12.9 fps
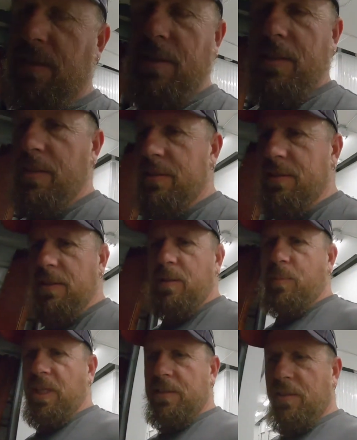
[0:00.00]
it's
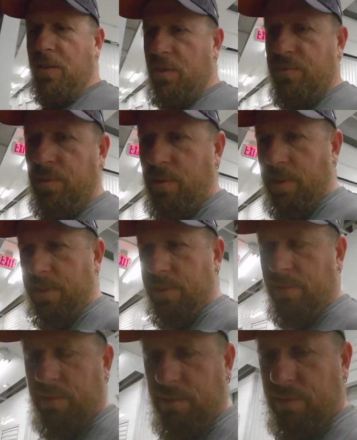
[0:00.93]
gonna be a tough
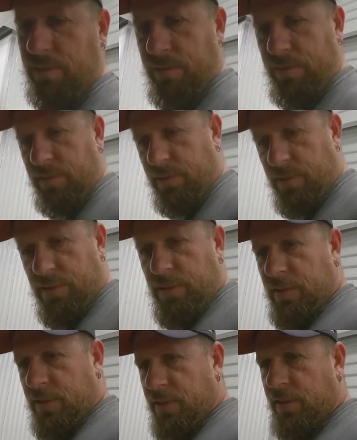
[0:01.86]
one.
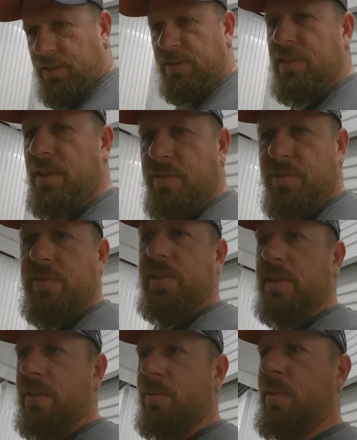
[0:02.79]
It's
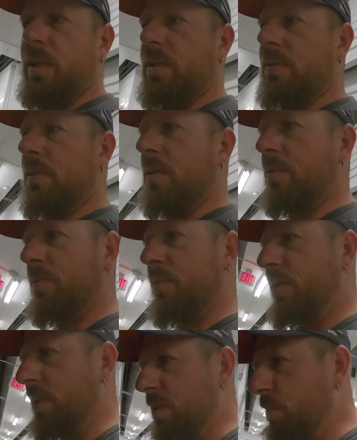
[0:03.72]
definitely gonna be a tough
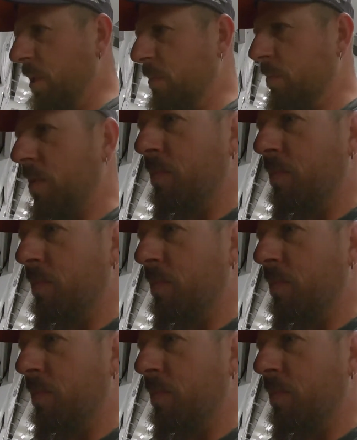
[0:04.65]
one to make my